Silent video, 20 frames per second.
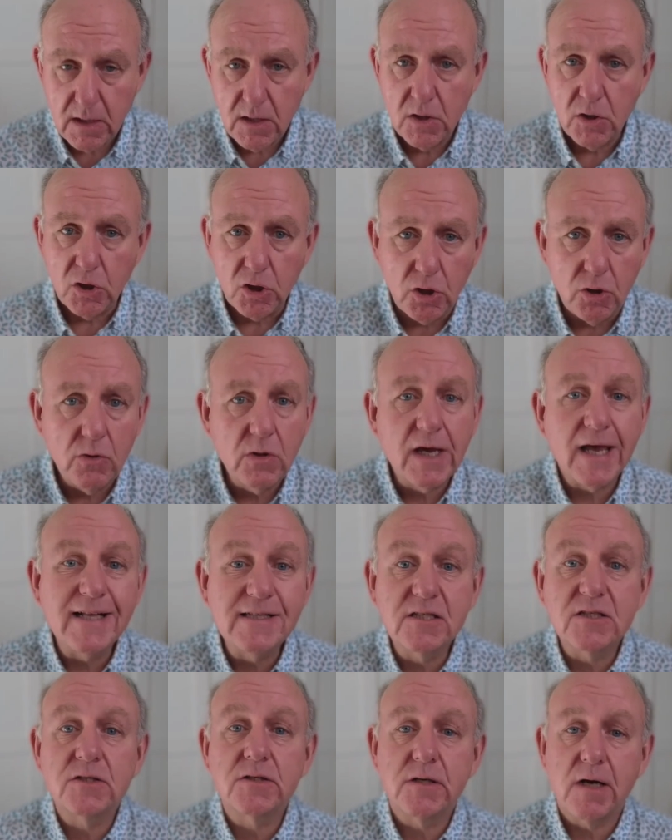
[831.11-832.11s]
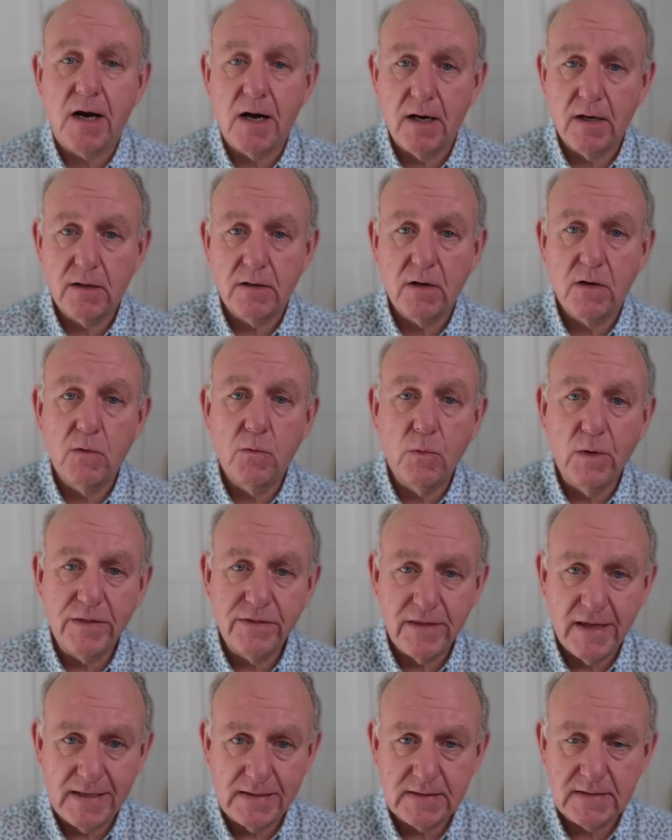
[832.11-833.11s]
You can start with
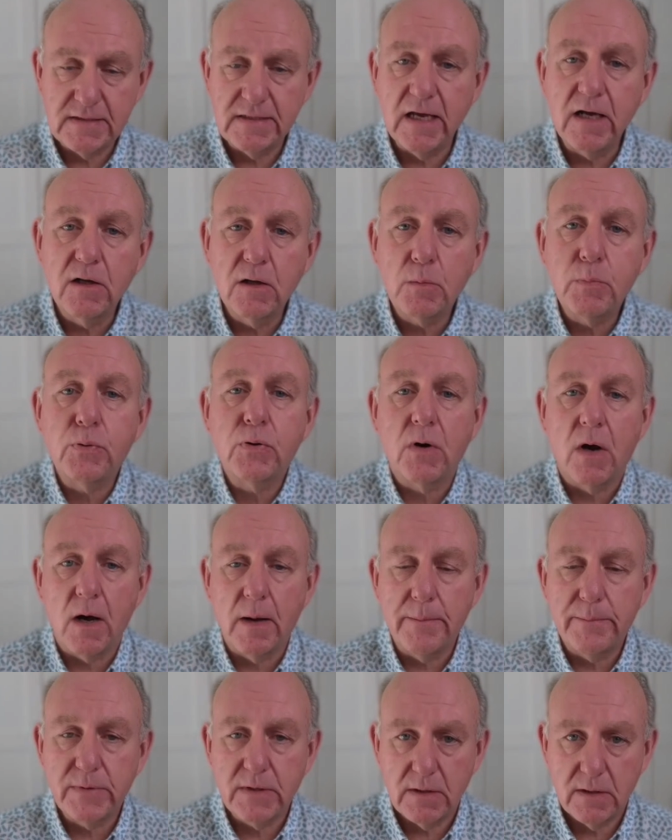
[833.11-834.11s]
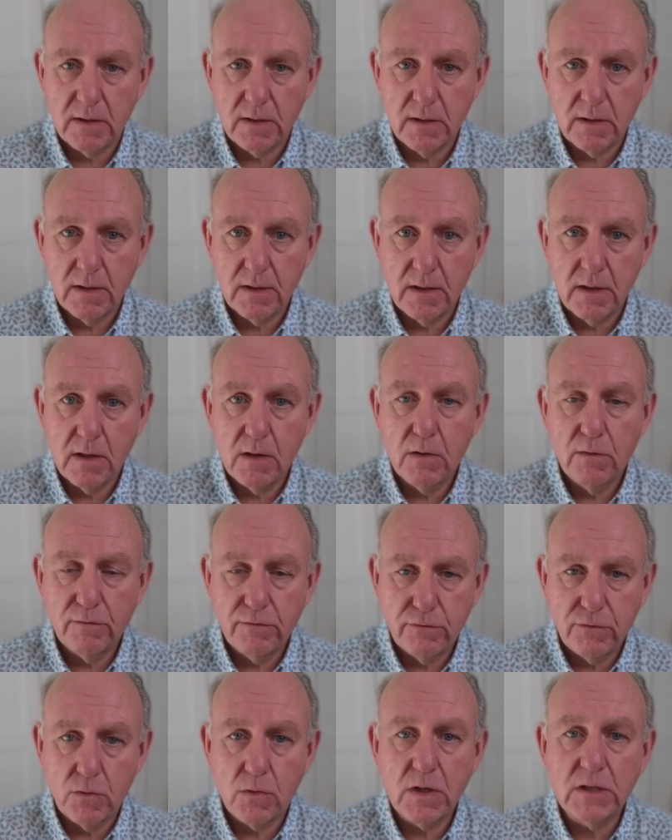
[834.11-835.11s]
a single prompt
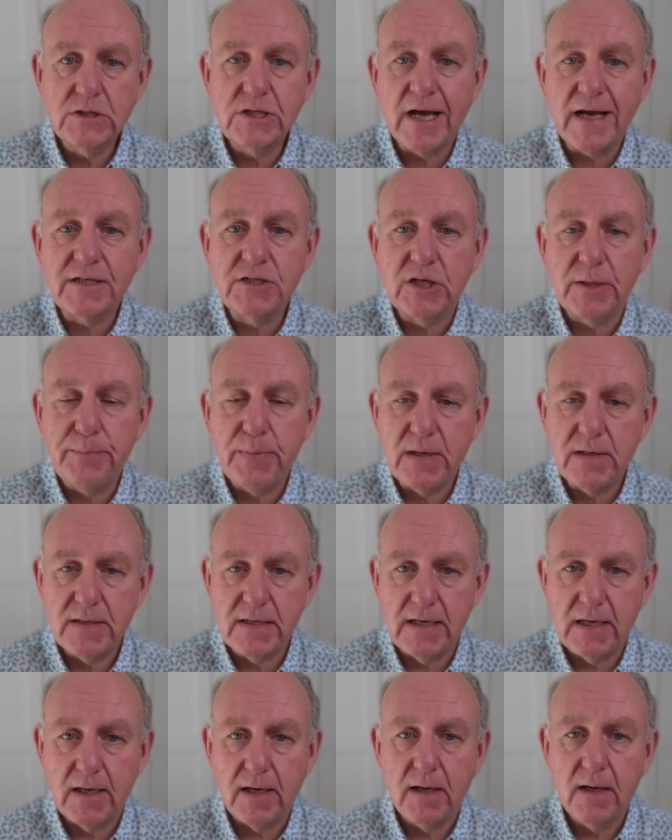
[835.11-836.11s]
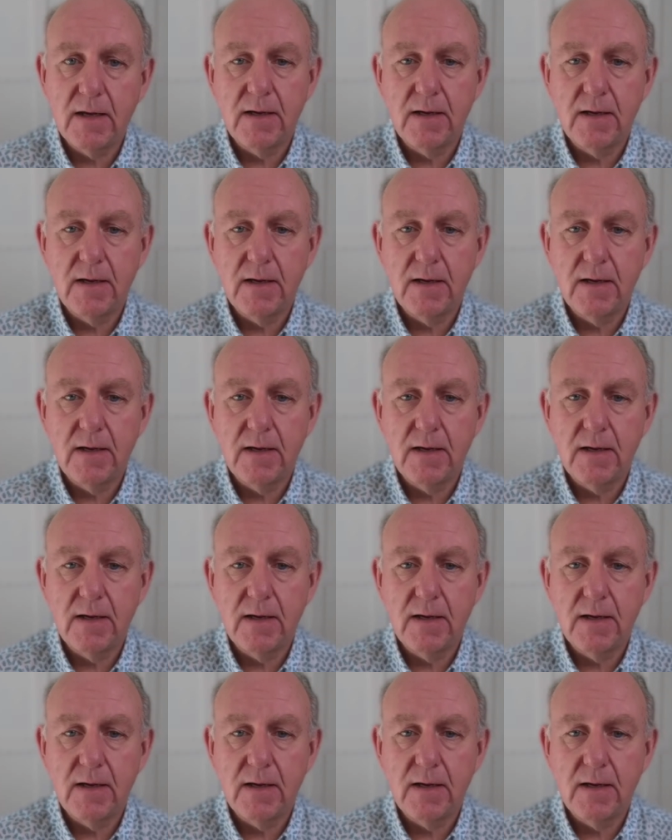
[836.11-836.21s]
for ChatGPT,